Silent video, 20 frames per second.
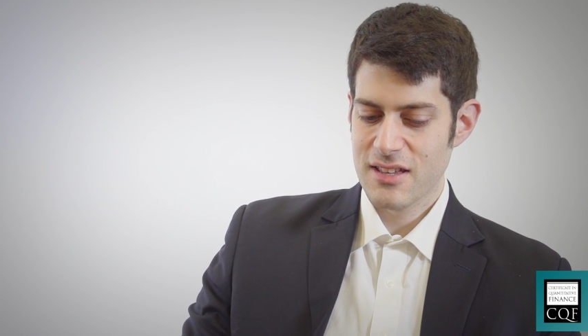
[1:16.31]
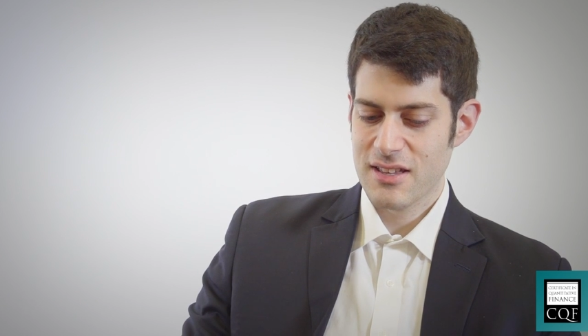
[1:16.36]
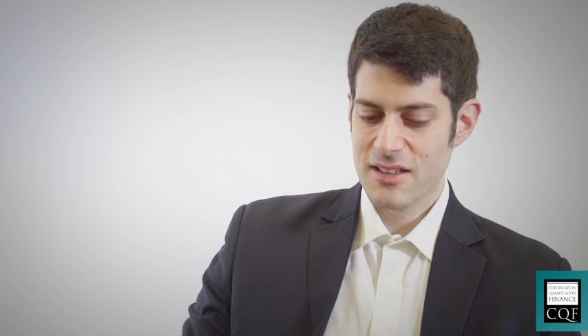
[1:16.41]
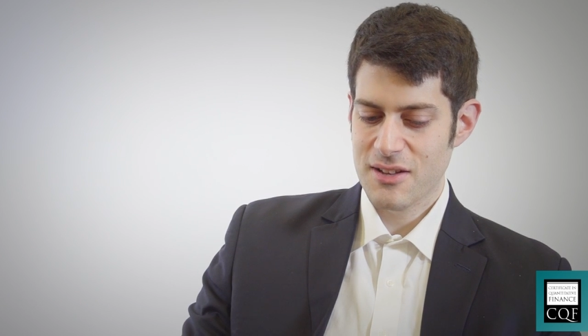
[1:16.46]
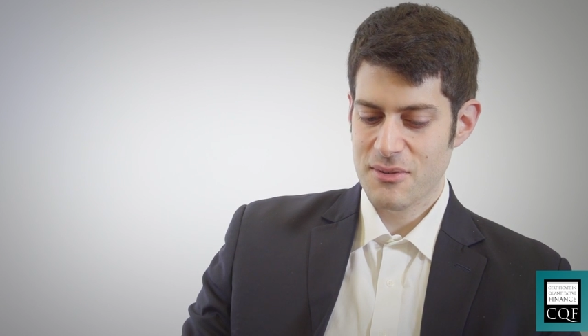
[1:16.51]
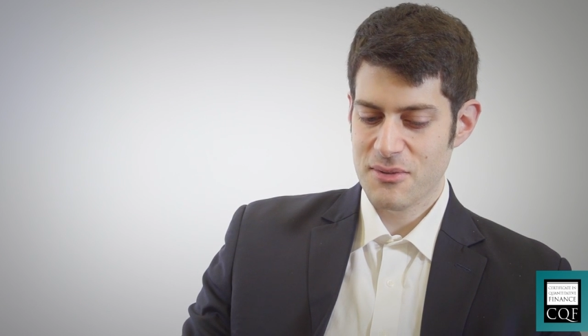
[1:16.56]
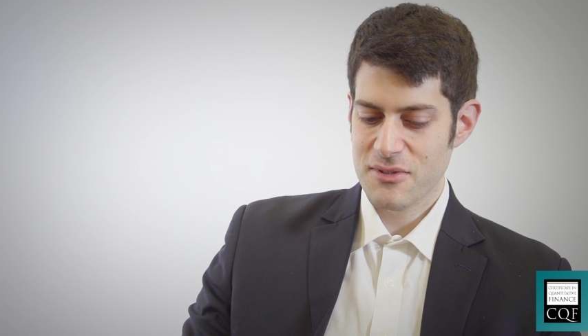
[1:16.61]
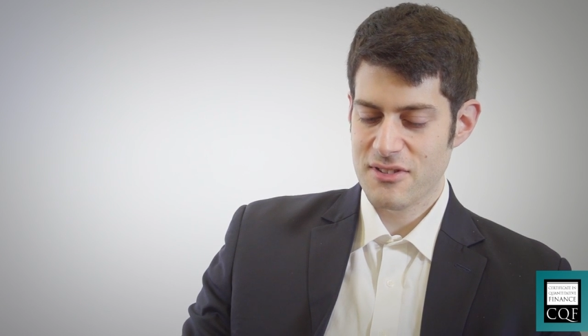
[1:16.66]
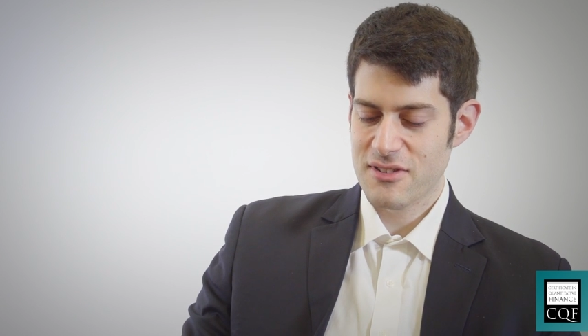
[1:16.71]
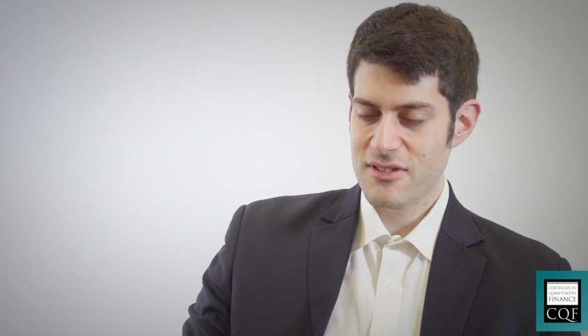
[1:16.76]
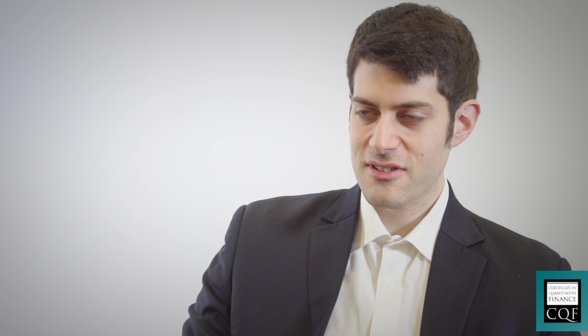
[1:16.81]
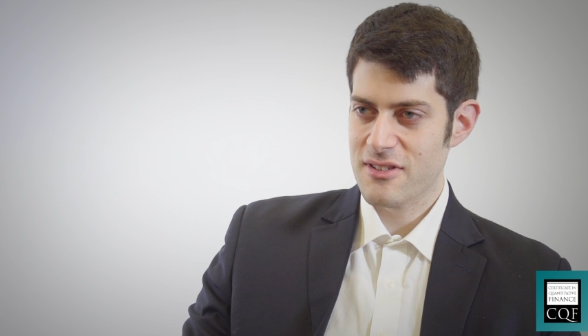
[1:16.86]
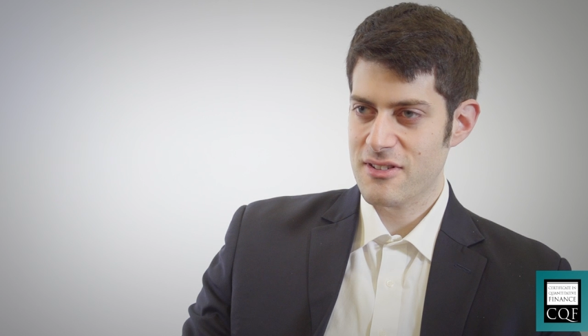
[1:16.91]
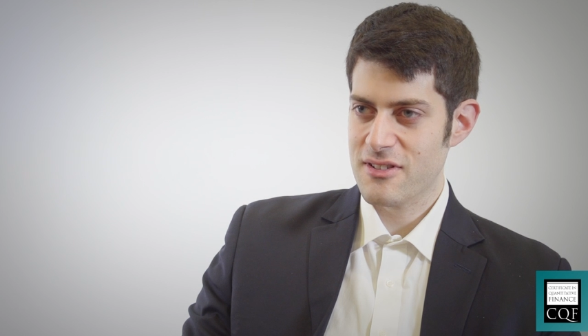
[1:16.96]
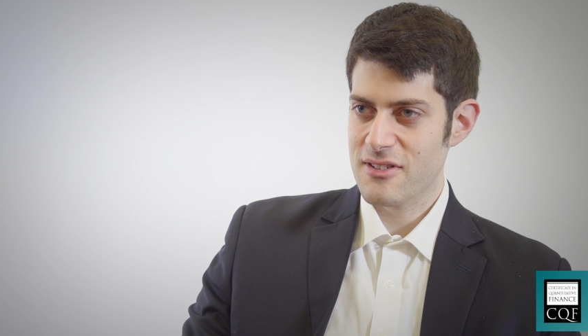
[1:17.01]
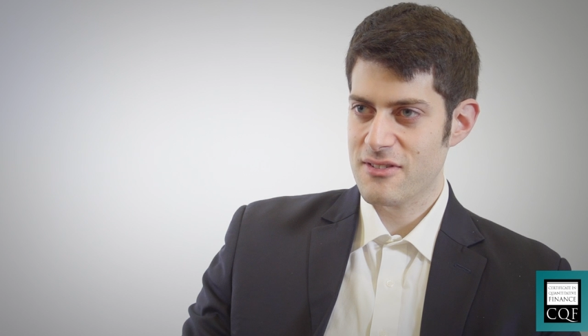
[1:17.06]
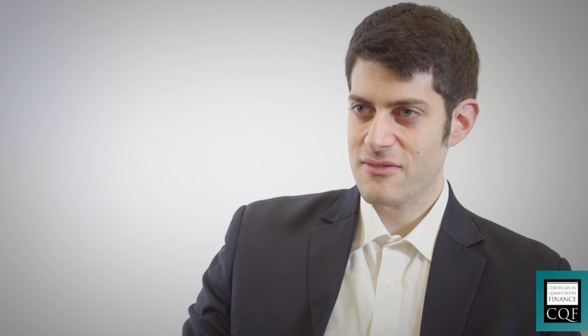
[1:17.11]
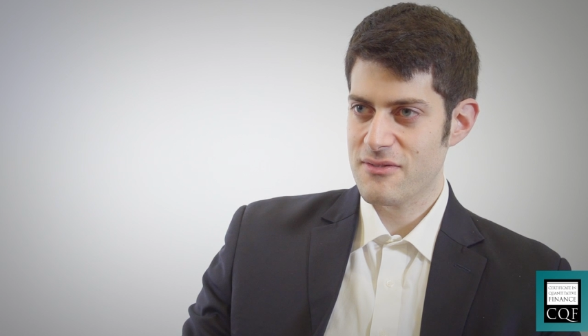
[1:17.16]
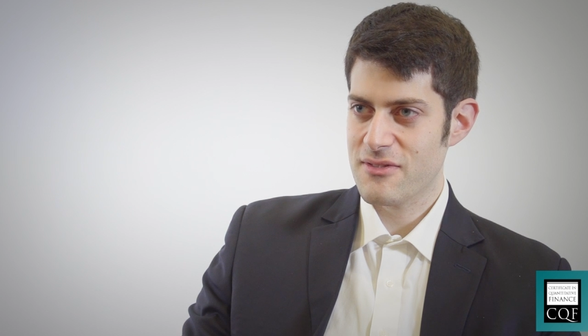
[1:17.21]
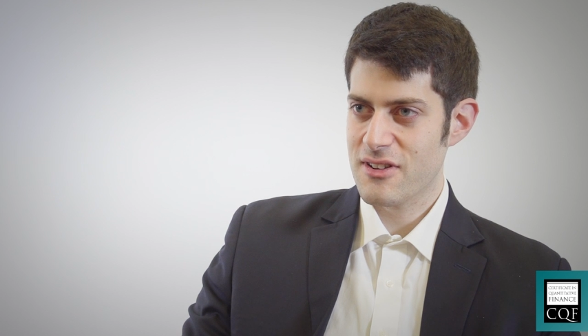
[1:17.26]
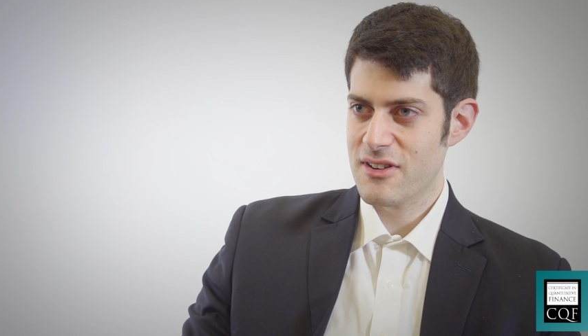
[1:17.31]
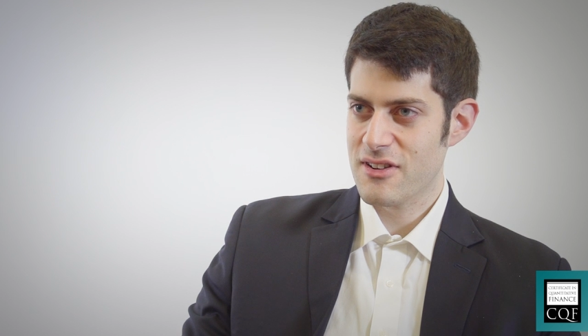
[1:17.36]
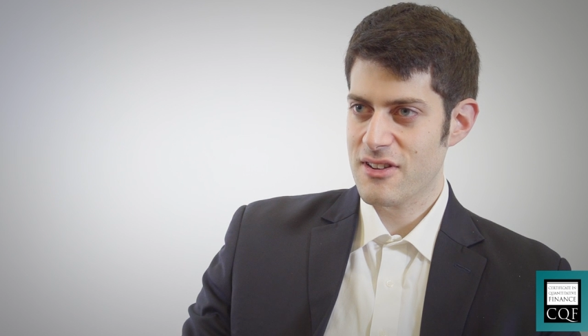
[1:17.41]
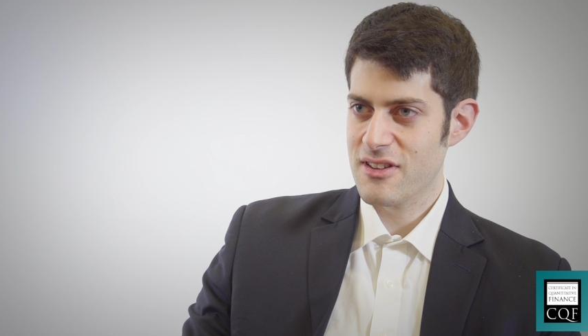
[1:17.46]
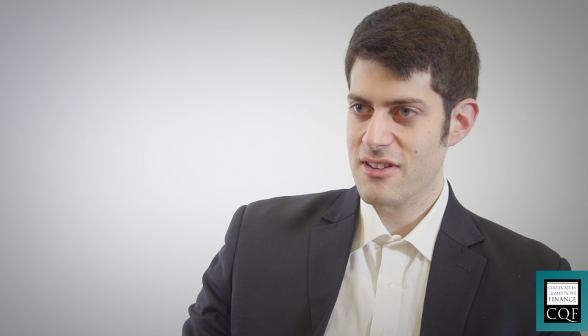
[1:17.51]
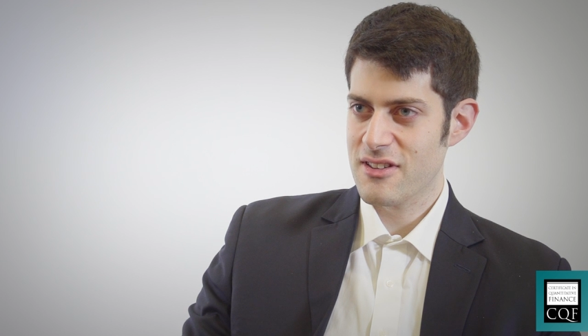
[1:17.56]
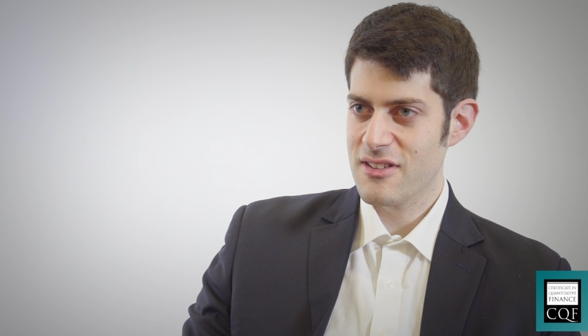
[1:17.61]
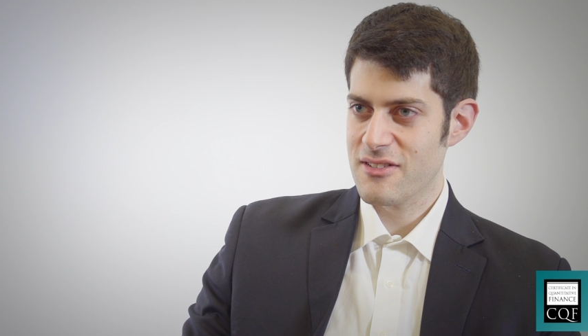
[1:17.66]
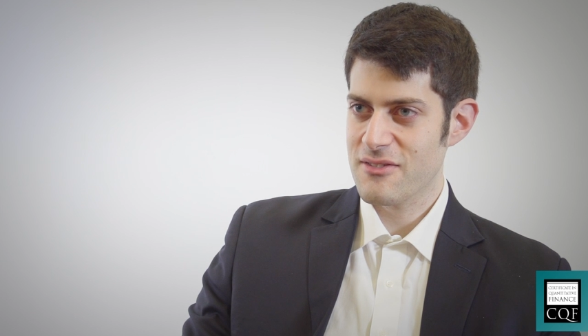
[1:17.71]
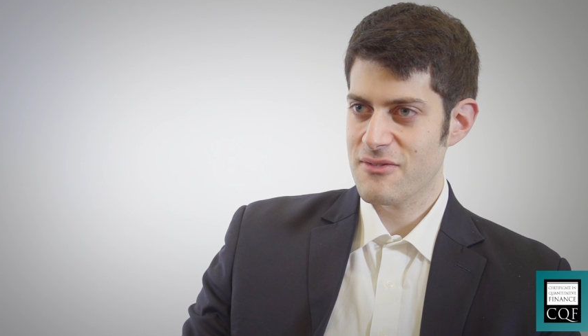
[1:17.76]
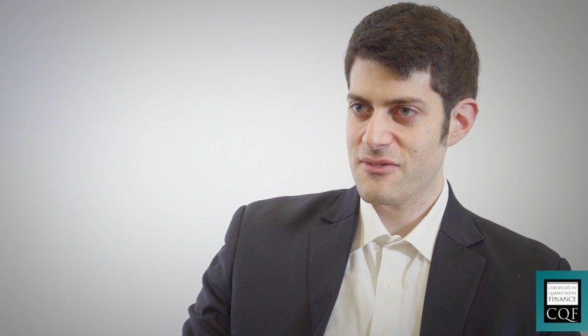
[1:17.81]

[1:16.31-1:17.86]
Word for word: that was uh, very,